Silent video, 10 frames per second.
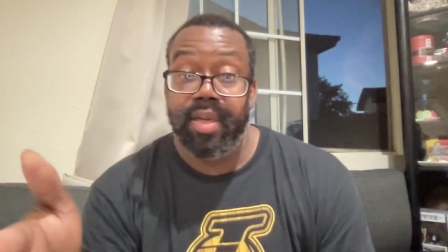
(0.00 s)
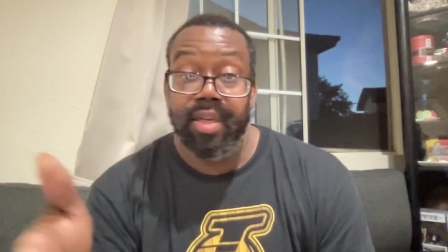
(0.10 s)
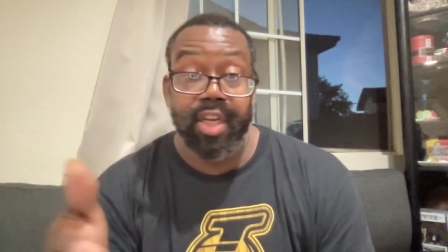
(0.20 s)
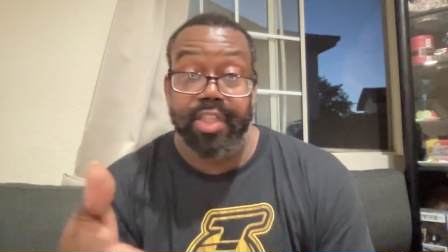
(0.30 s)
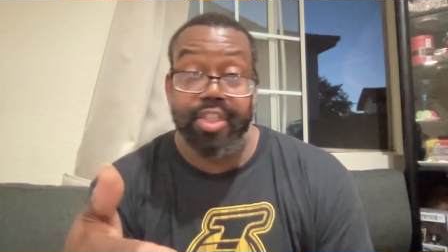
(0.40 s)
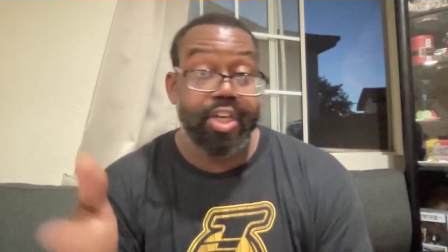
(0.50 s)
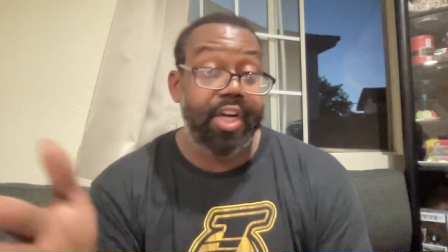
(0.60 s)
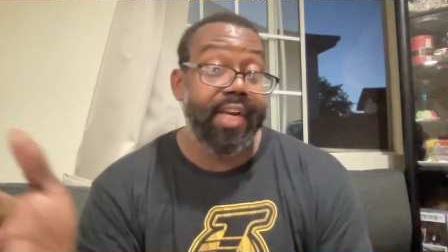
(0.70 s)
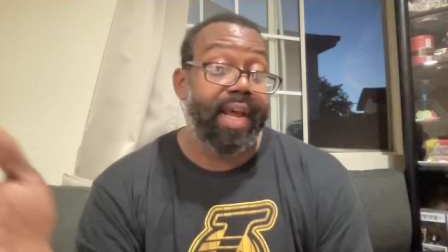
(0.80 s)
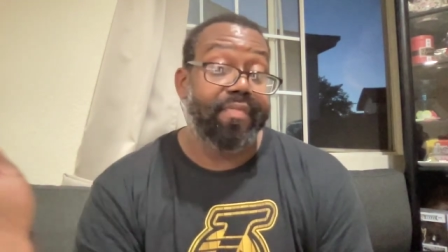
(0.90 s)
Looks
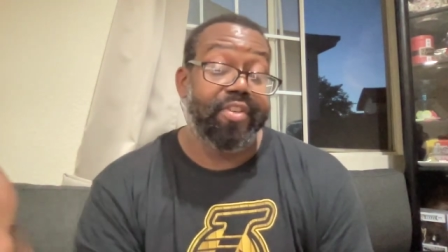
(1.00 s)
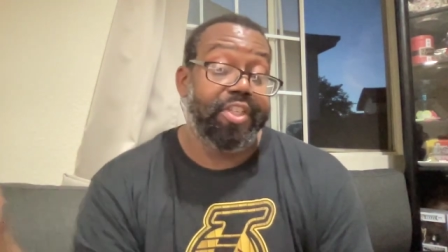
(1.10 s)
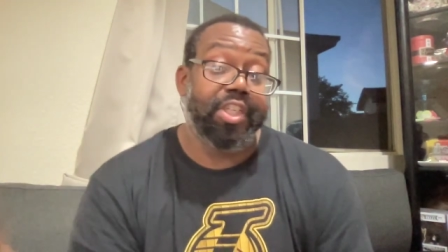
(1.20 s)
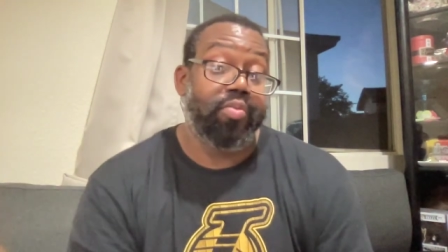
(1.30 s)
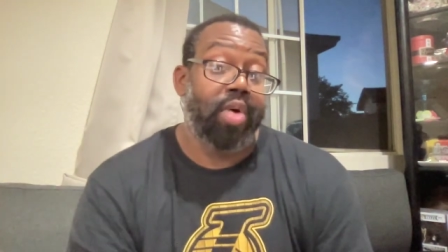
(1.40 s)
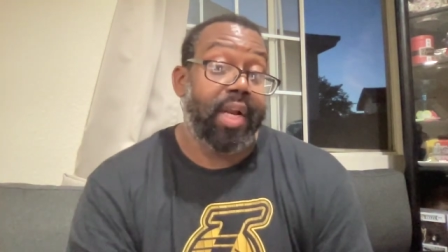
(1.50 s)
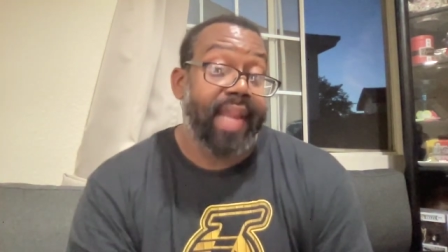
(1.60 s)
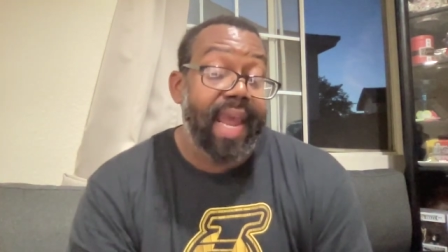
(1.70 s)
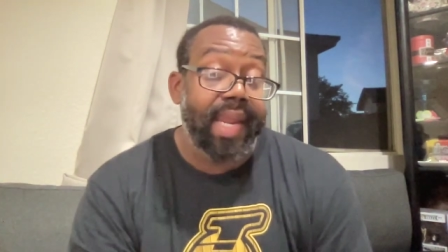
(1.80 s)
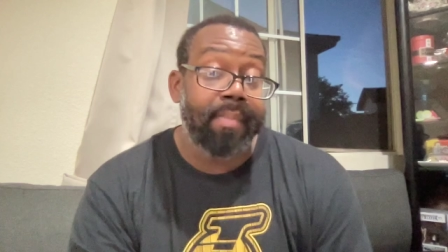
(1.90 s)
good after just one
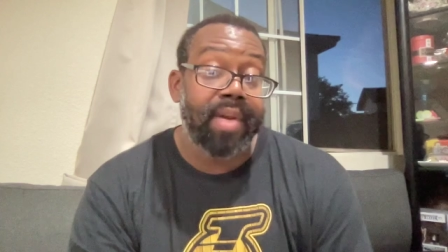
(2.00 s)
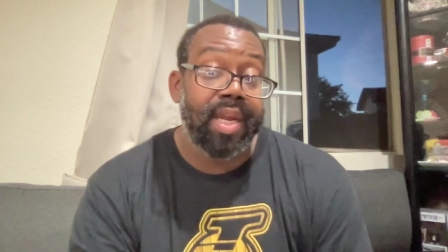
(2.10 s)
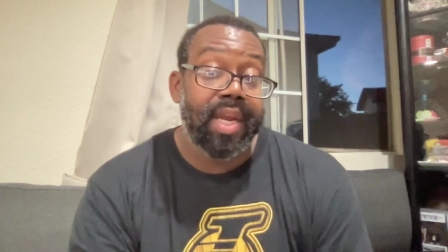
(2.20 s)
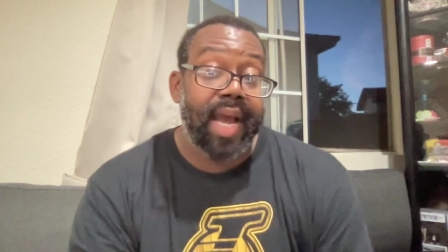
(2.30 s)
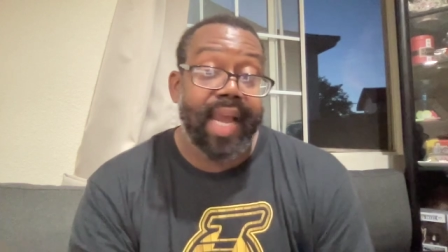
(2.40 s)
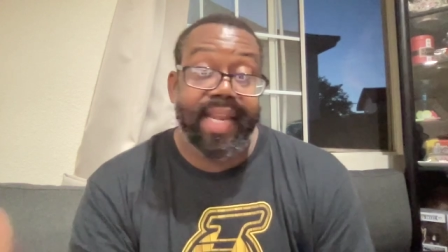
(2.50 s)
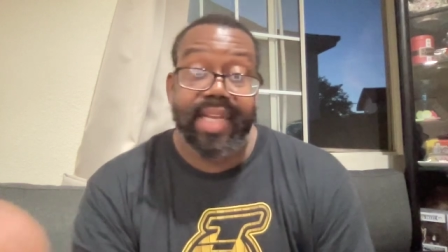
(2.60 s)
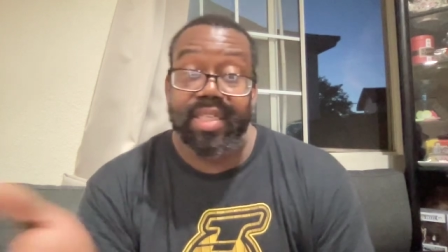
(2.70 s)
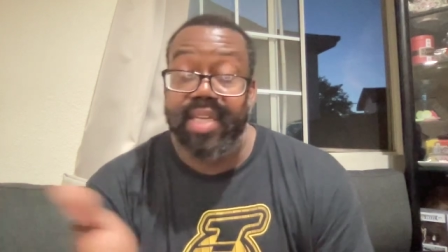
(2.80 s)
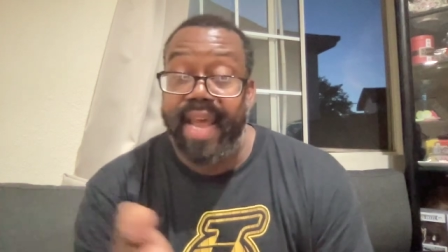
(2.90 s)
game. I
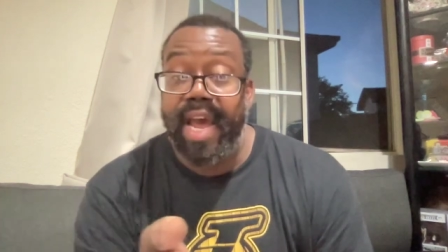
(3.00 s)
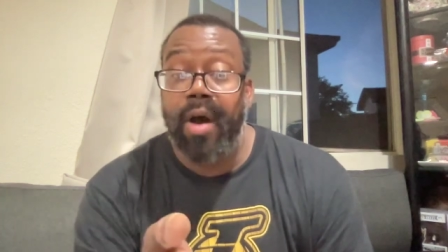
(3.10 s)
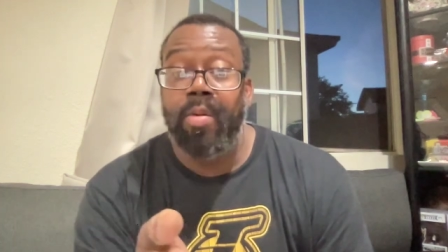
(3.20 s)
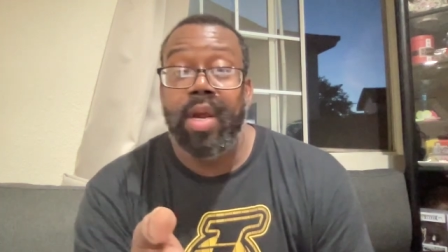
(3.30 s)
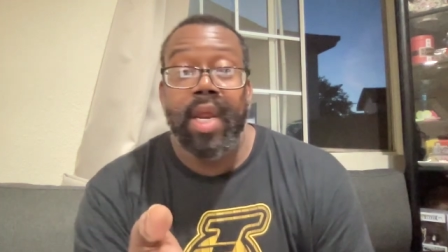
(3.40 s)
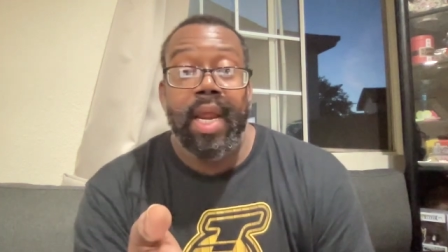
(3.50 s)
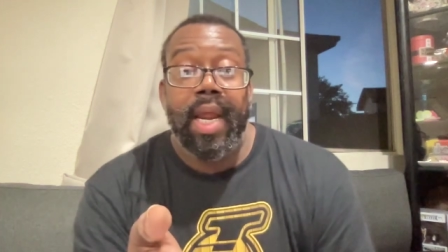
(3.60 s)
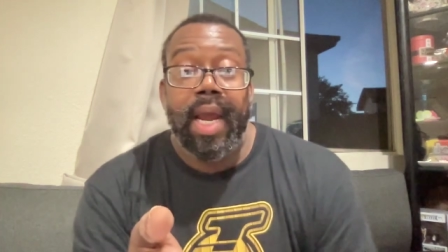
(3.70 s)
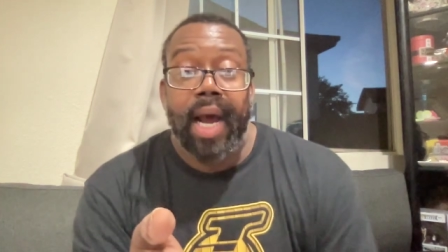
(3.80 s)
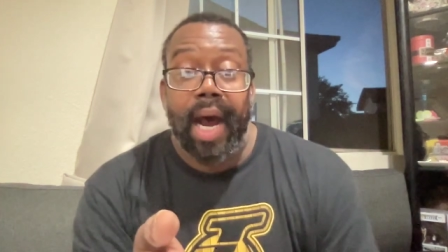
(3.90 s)
guess now
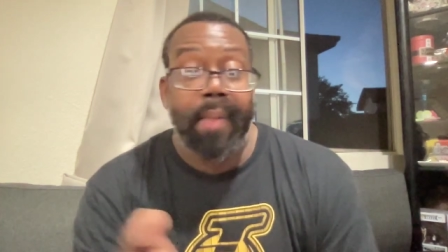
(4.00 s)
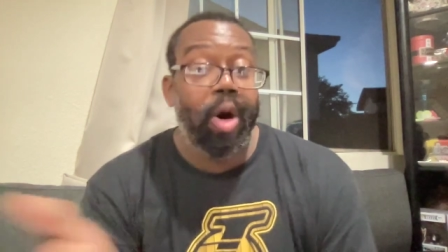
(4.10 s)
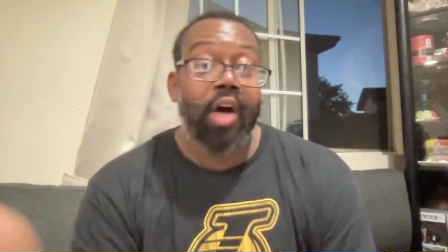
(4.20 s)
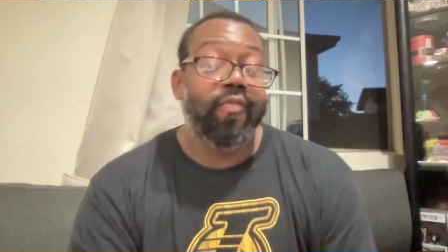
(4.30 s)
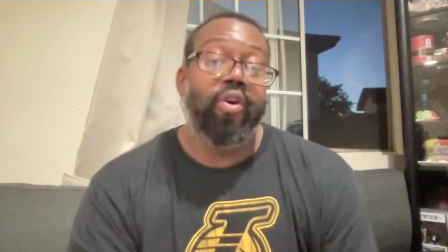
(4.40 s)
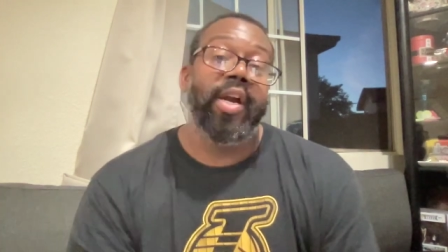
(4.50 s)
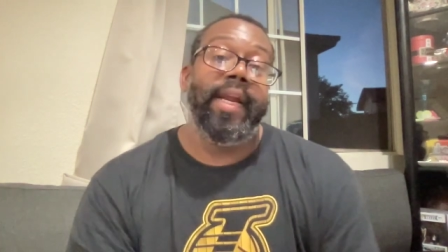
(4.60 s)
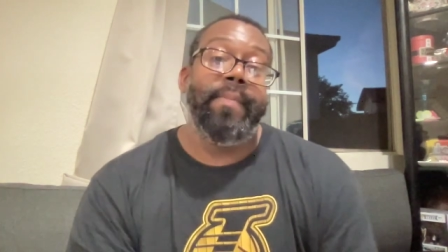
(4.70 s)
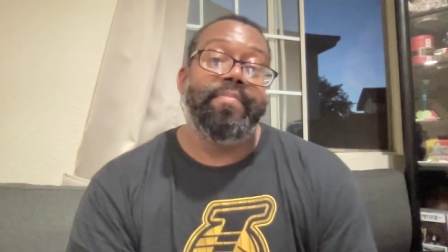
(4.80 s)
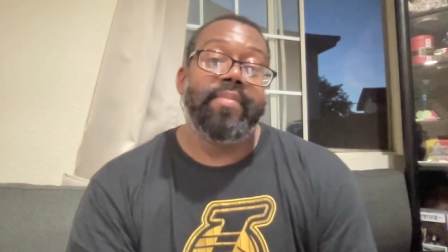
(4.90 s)
I'm all for
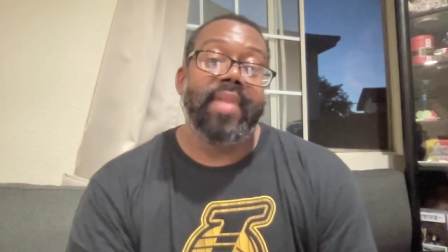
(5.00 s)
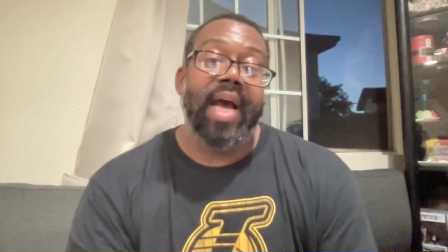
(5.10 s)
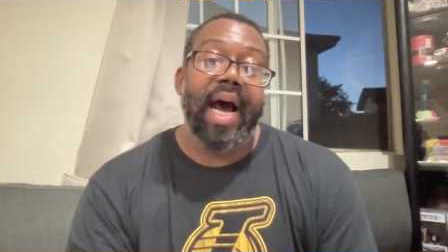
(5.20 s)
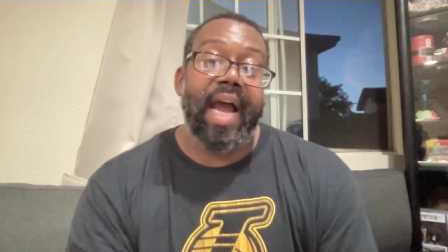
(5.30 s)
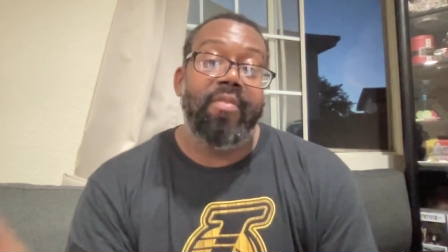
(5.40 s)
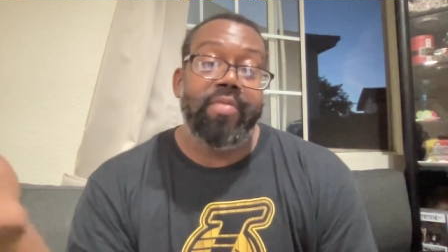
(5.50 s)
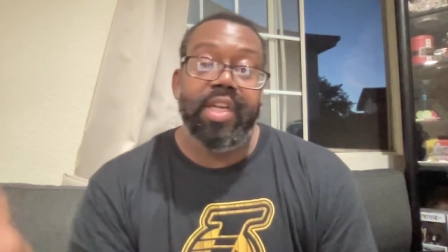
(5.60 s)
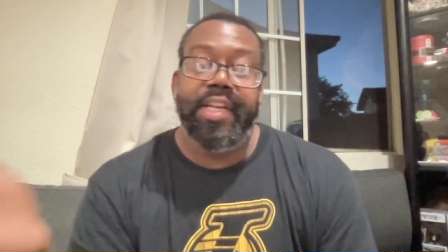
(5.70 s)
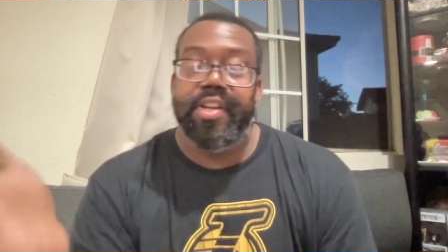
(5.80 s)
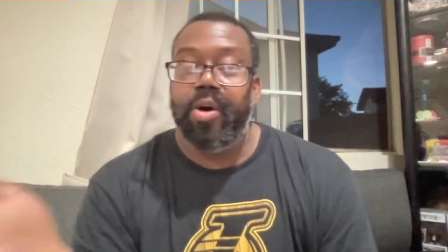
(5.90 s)
it. I
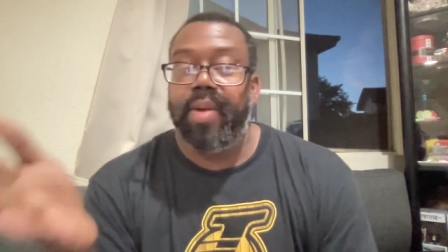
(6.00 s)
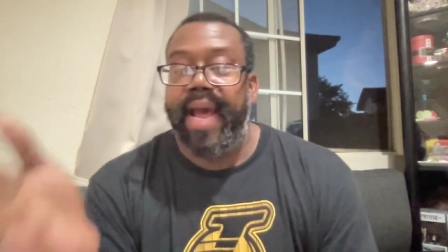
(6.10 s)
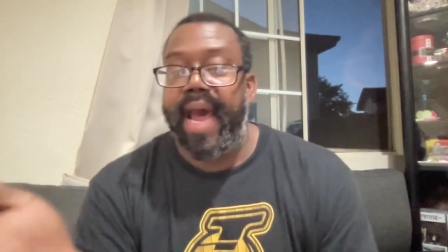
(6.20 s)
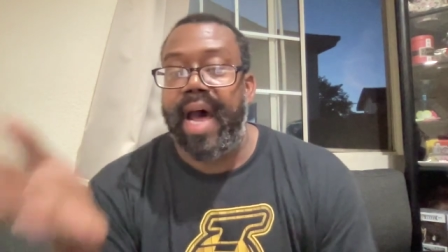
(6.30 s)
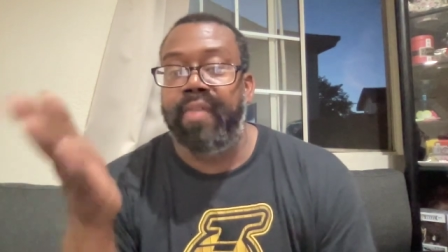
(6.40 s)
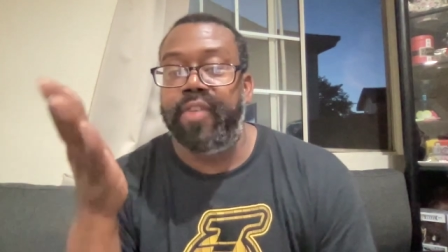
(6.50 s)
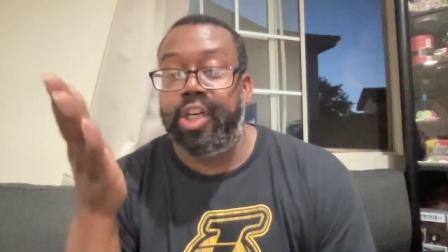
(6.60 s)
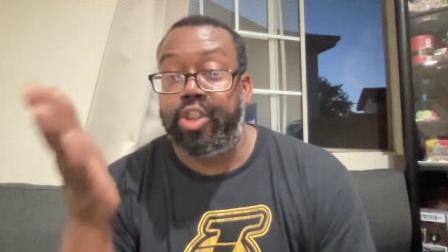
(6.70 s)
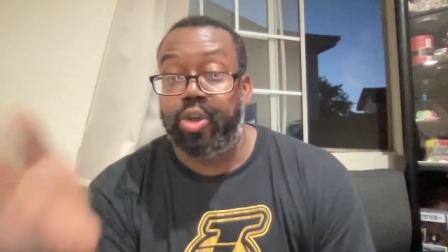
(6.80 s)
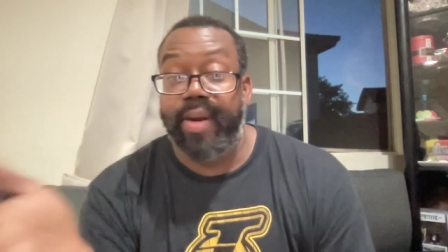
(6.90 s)
really don't have
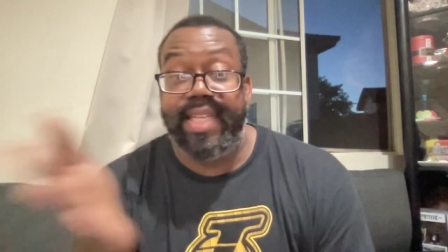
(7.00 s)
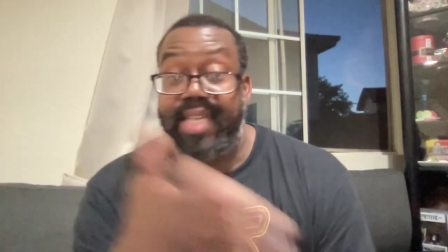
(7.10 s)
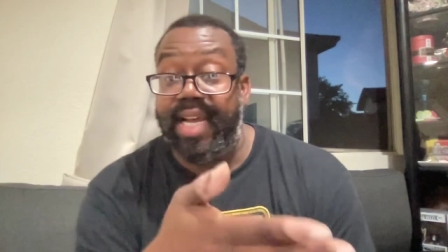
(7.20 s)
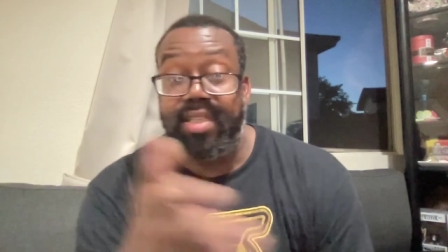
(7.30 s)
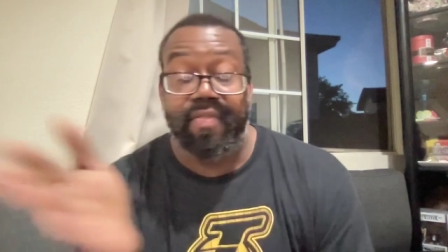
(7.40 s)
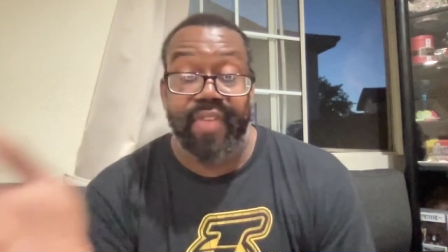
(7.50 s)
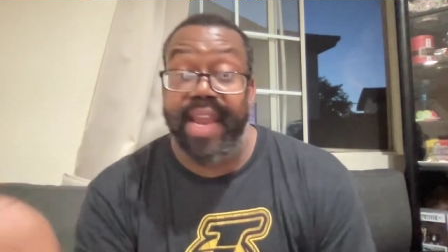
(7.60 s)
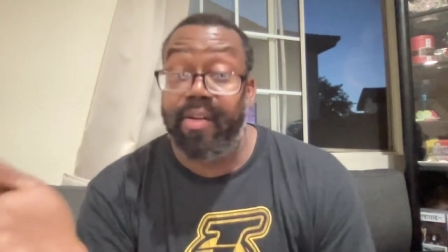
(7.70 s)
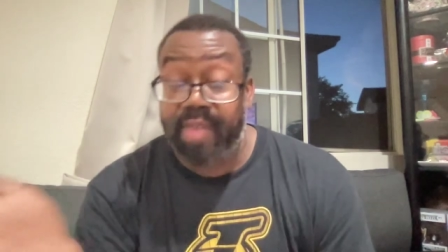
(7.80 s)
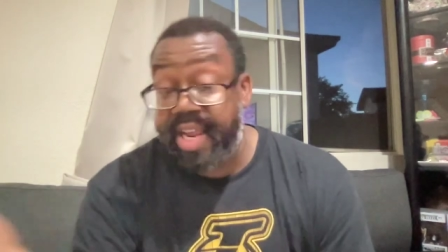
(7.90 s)
a choice as a
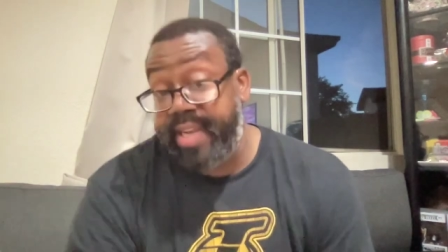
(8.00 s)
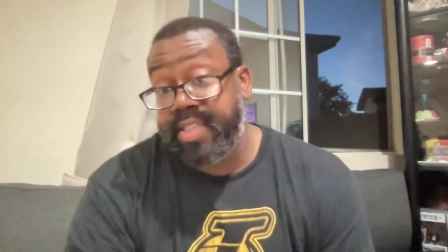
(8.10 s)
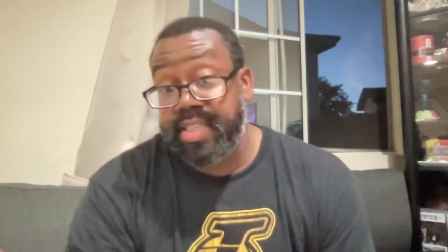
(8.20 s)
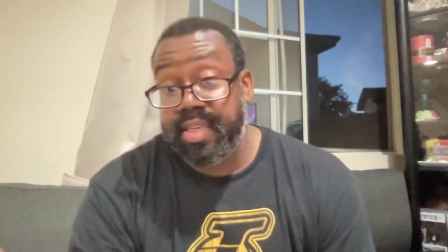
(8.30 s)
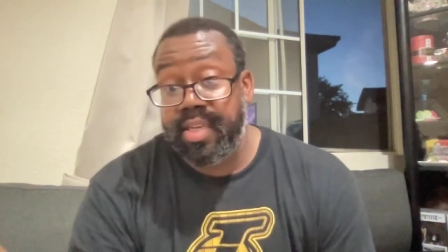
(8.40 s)
fan, right?